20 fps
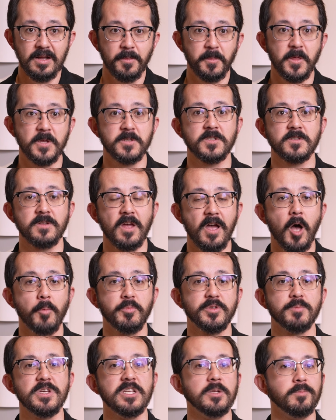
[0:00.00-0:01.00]
This
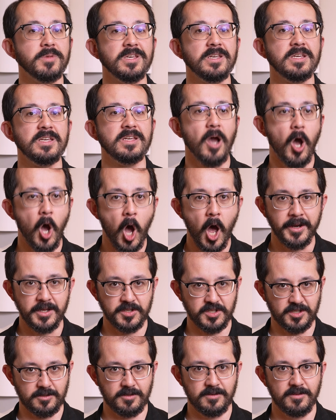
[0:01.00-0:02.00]
helps me to be
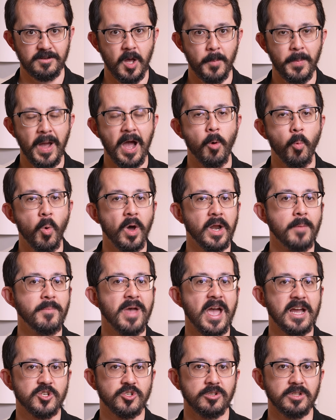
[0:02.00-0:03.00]
honest about what I'm
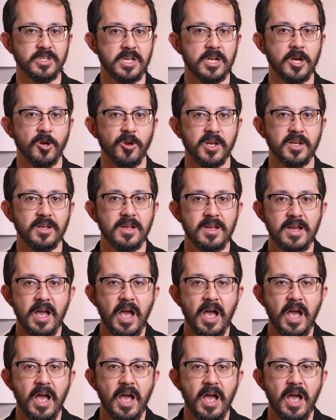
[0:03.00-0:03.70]
actually hearing.